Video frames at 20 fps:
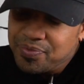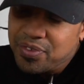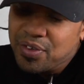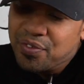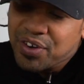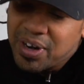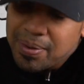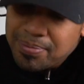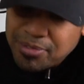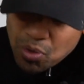
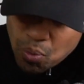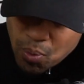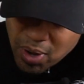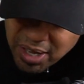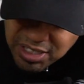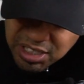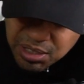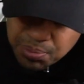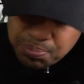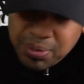from the
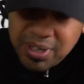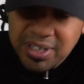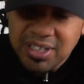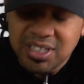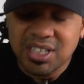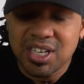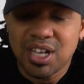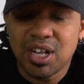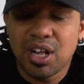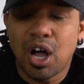ones
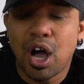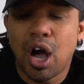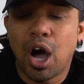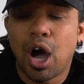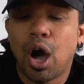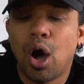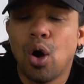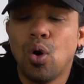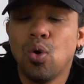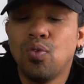place
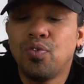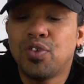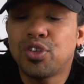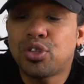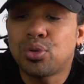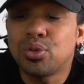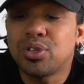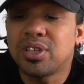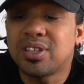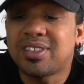over
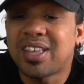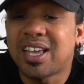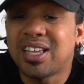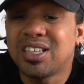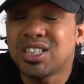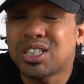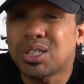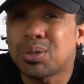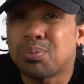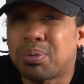to the
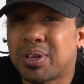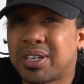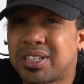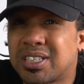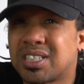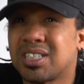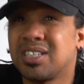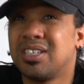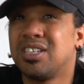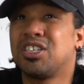tens
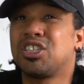place.